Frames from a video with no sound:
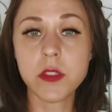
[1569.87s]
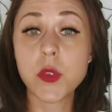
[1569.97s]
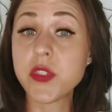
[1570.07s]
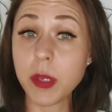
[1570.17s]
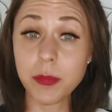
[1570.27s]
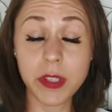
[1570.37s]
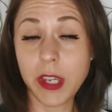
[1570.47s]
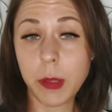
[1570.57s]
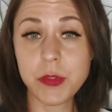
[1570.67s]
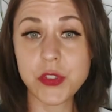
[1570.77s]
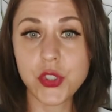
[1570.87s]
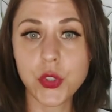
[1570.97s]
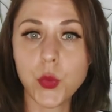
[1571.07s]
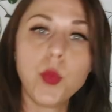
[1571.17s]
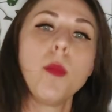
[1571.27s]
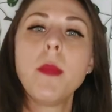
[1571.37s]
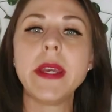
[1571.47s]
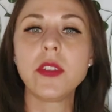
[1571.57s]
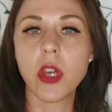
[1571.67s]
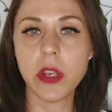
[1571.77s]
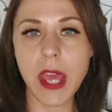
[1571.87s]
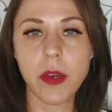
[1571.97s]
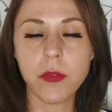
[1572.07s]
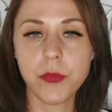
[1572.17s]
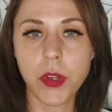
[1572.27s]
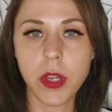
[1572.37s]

So sometimes you might not have